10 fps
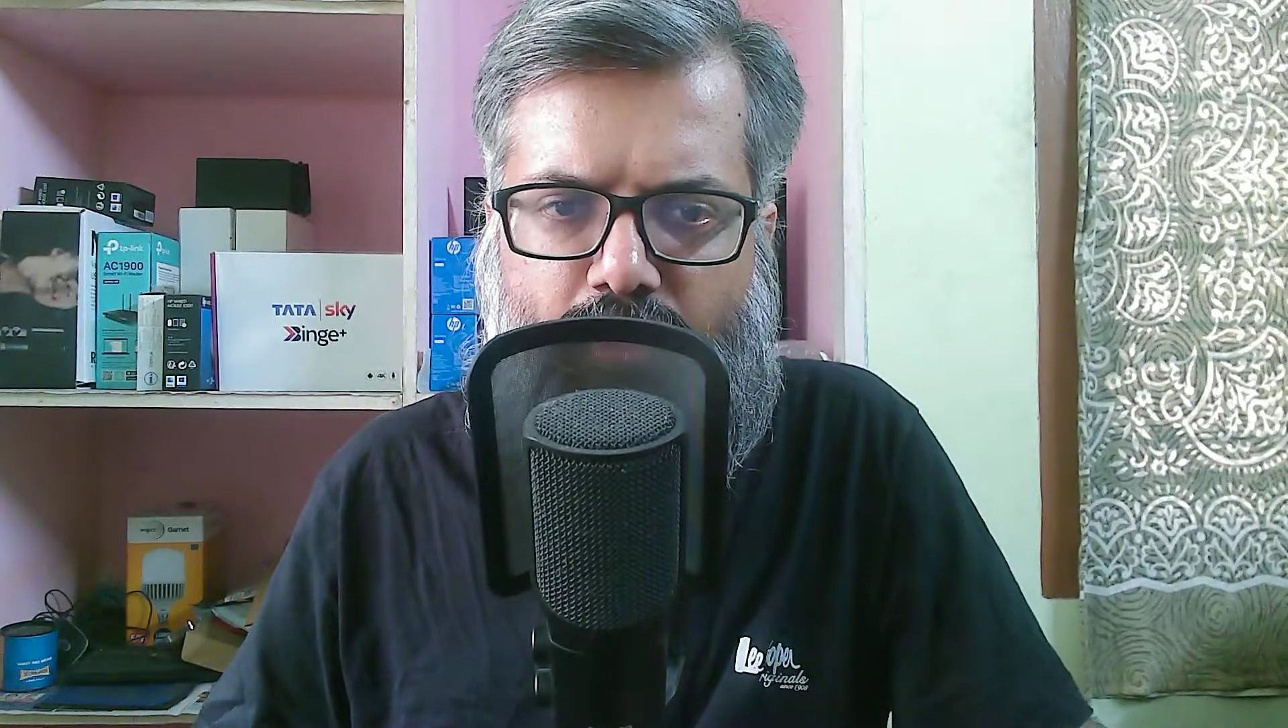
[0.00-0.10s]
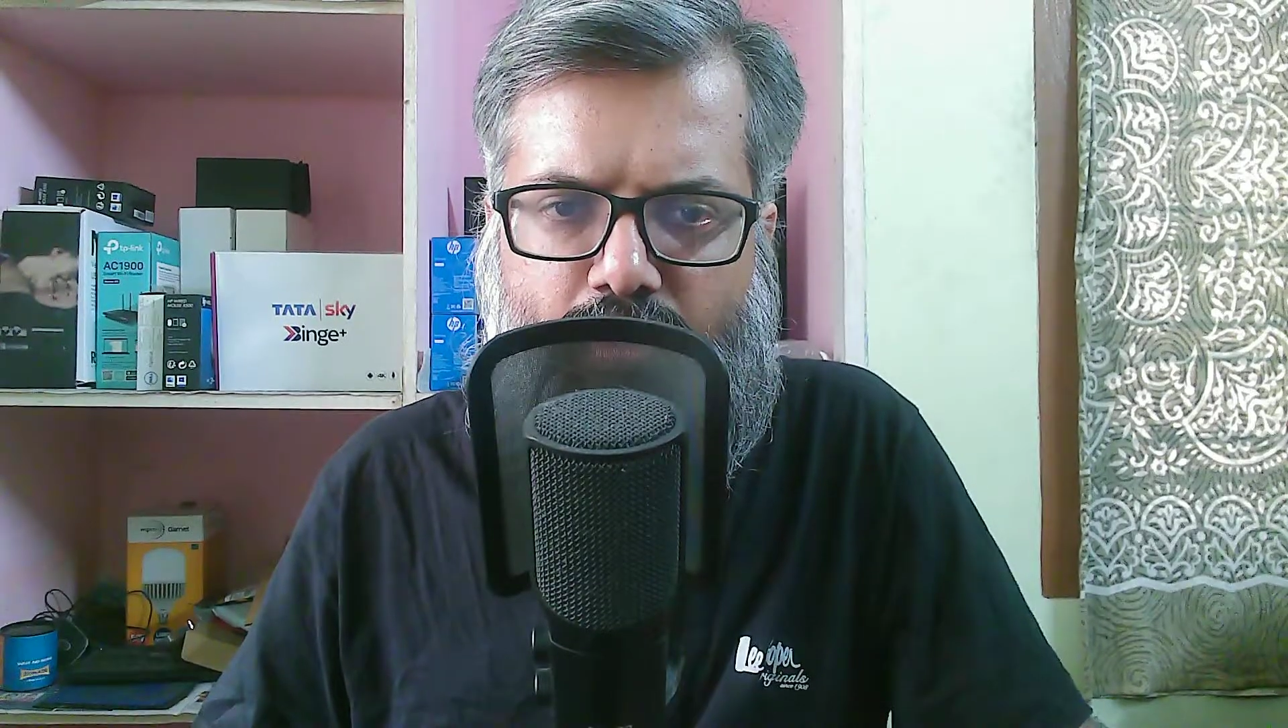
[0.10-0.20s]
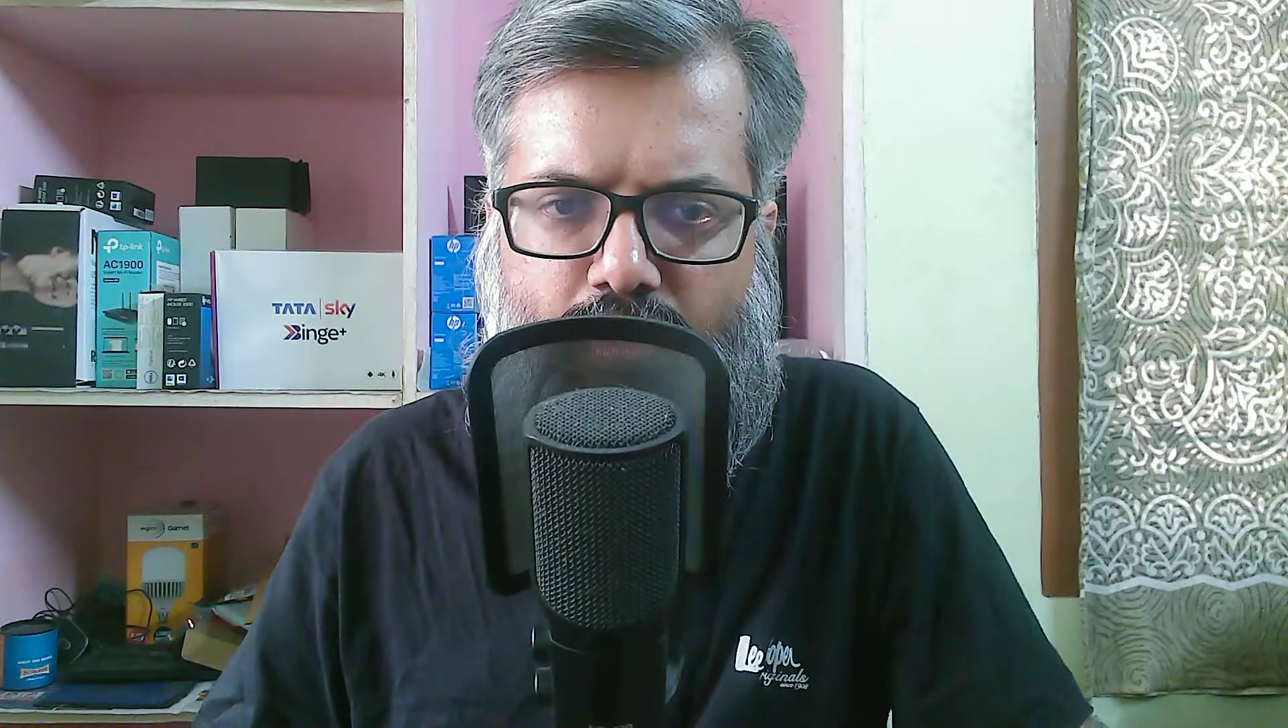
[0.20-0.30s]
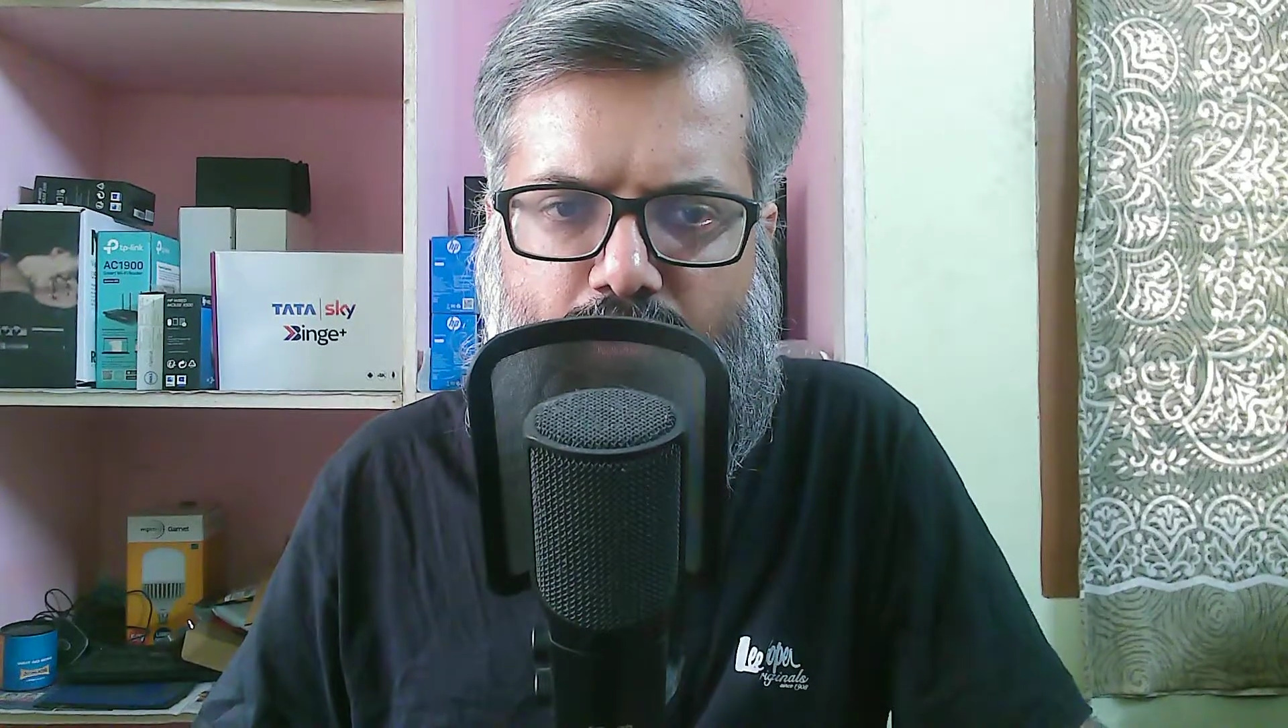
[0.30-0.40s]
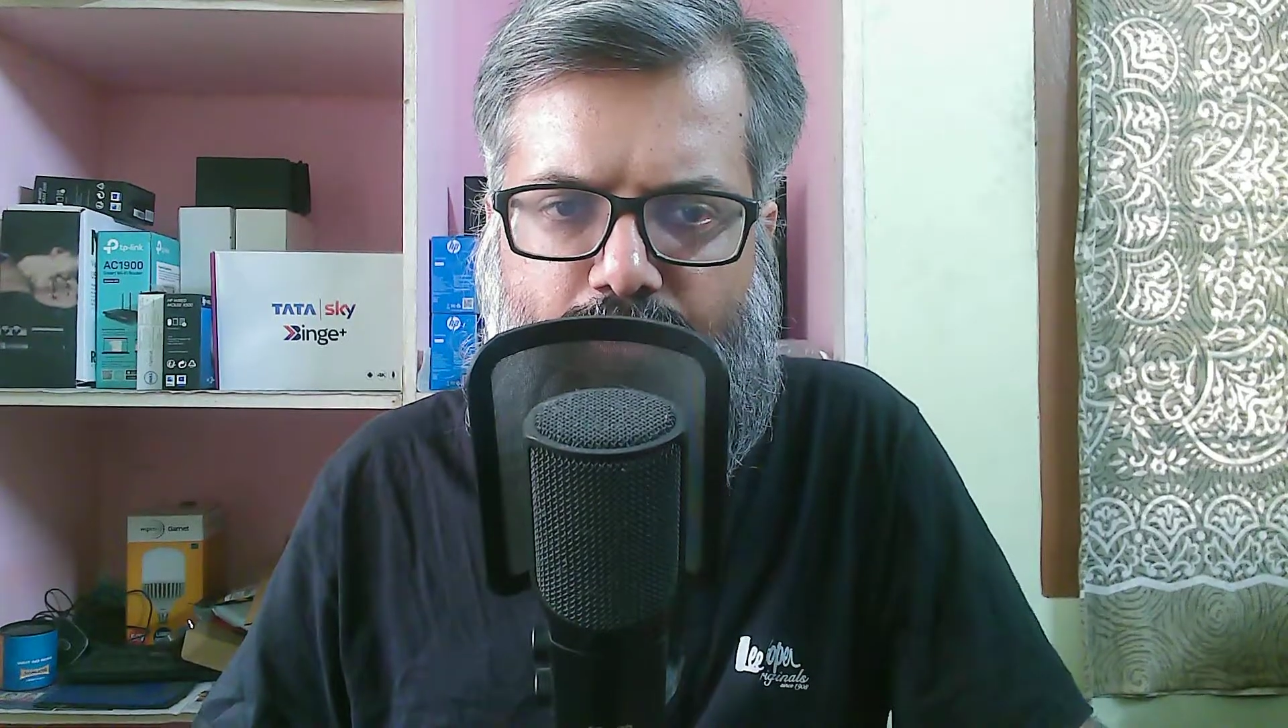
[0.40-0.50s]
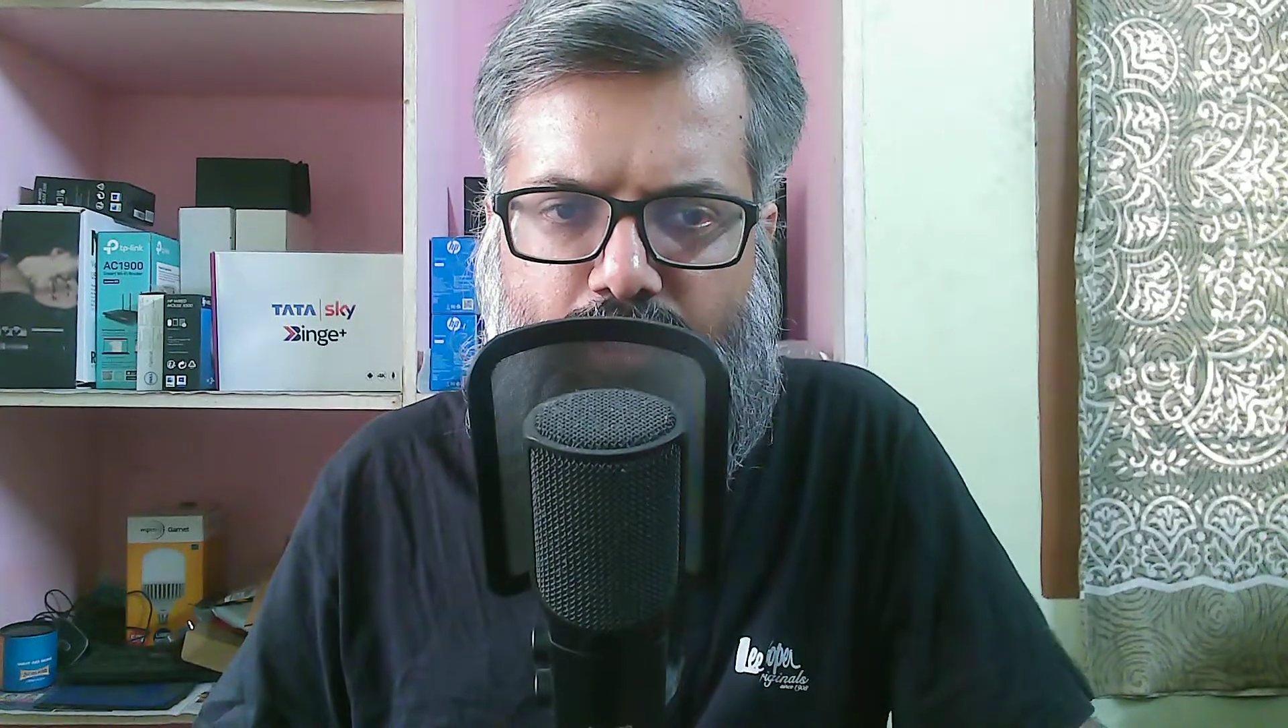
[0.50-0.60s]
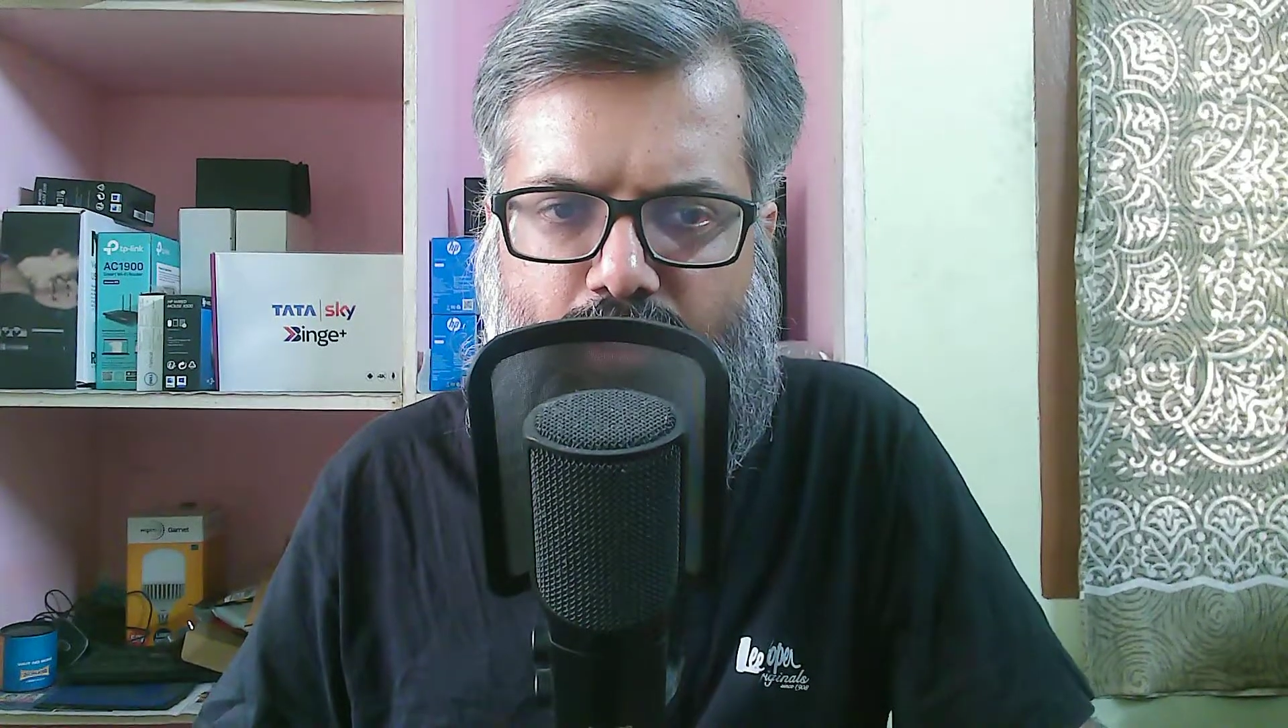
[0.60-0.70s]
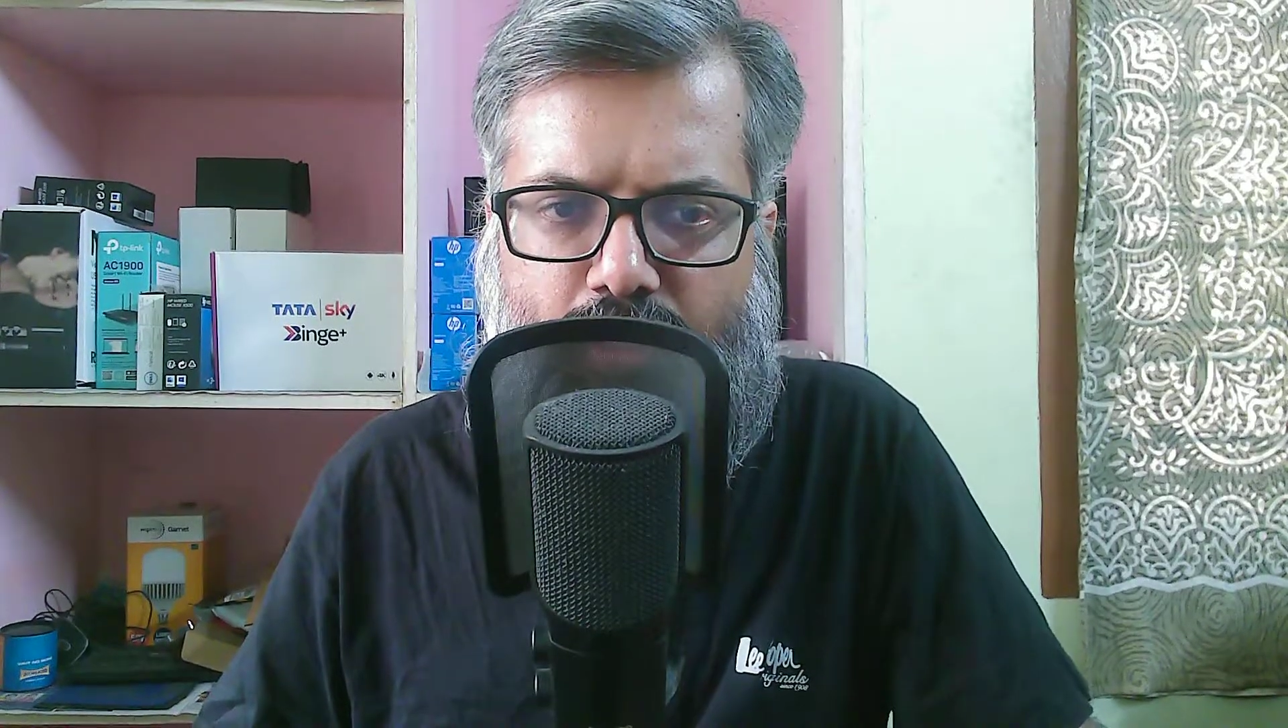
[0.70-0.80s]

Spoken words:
in machine